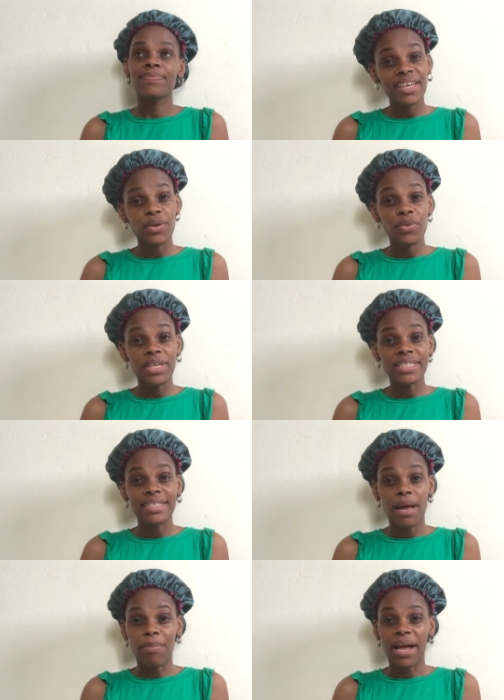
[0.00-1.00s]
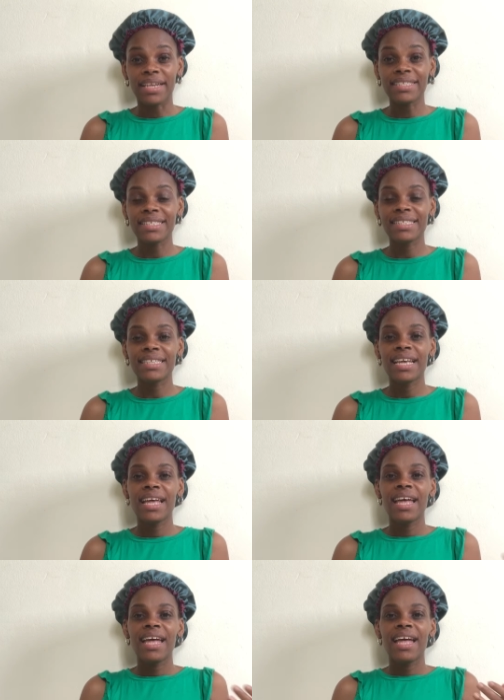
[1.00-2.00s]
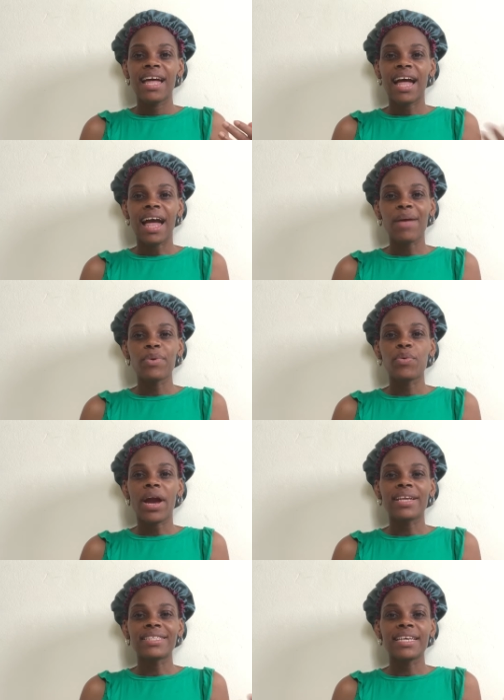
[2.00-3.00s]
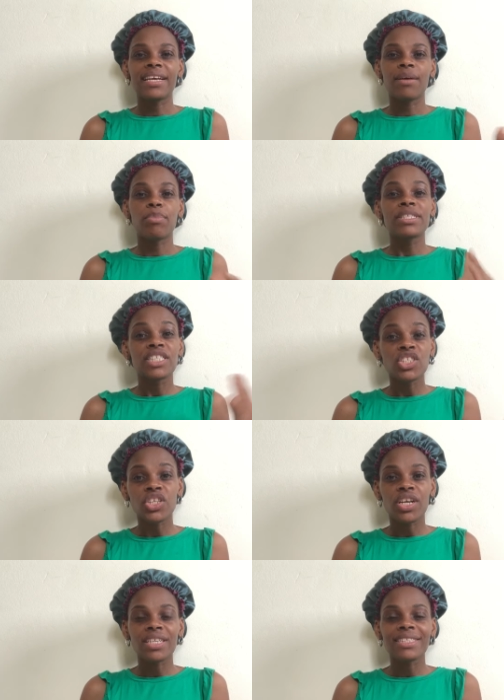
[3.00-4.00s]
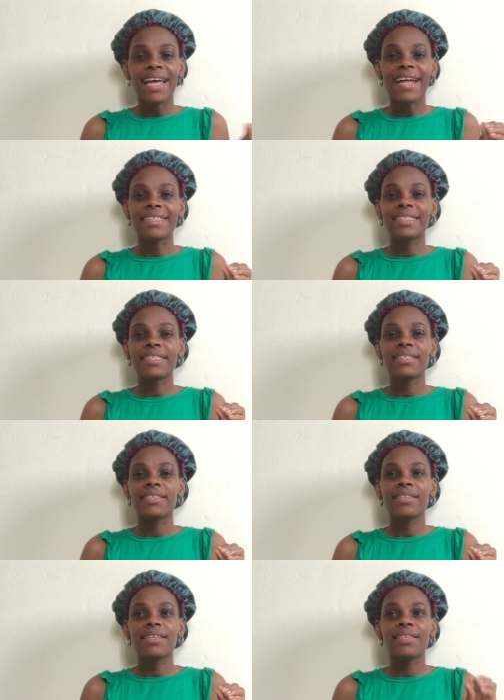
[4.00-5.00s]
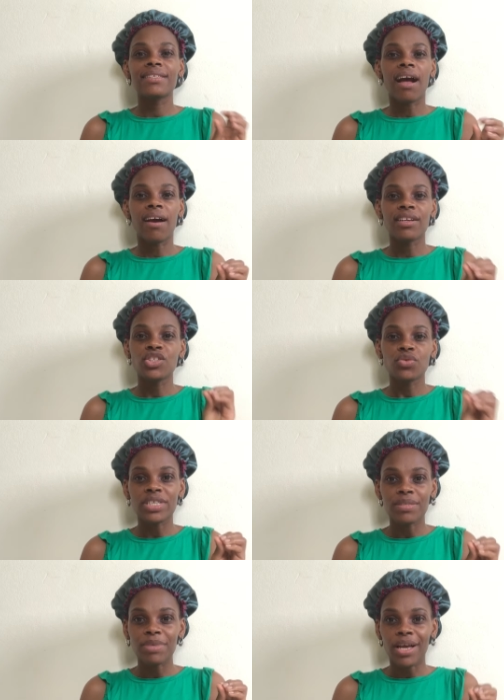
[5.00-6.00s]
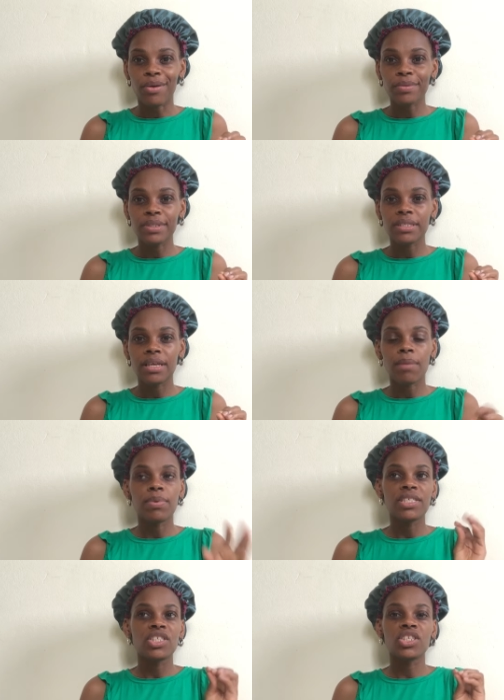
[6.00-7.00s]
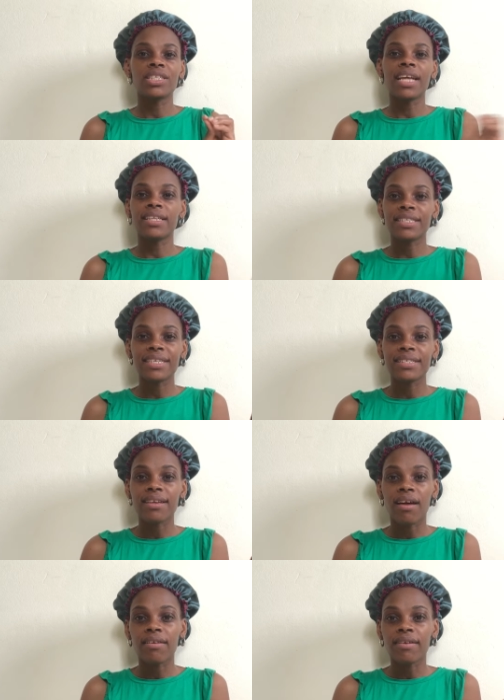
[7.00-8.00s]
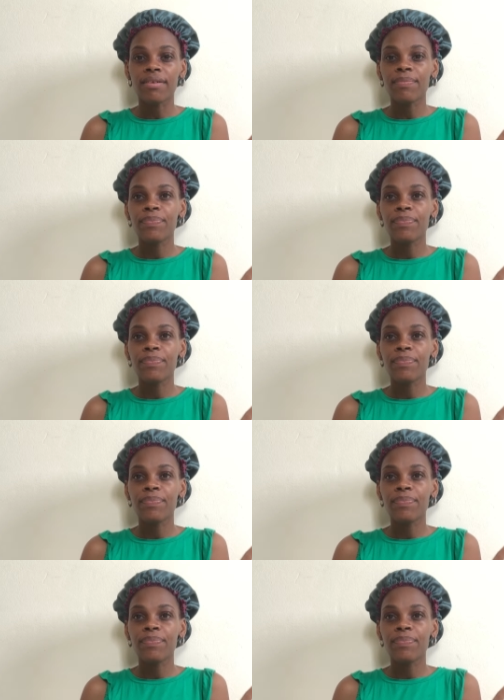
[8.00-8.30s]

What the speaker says: In creating that balance, I would rather take a position that is not gonna stress me out, a position that is gonna